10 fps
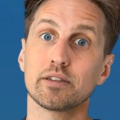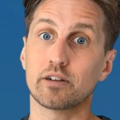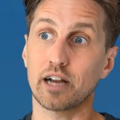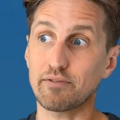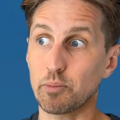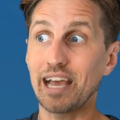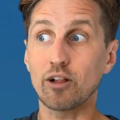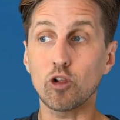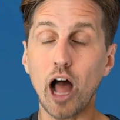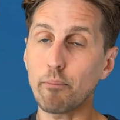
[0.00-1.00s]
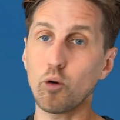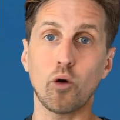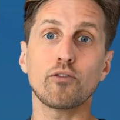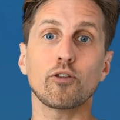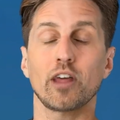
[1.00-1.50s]
You're gonna have to pay a lot
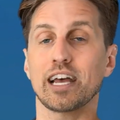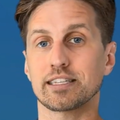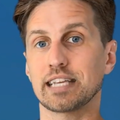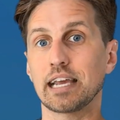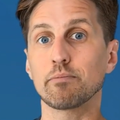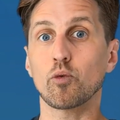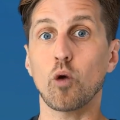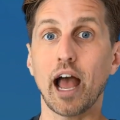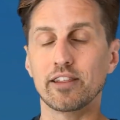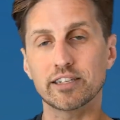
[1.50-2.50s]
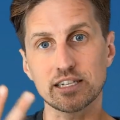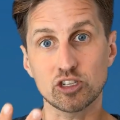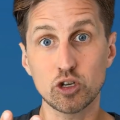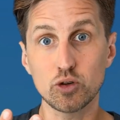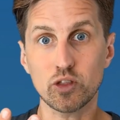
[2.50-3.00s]
more for that same ride. This
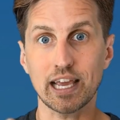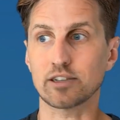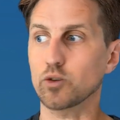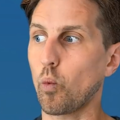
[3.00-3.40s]
does 2 things.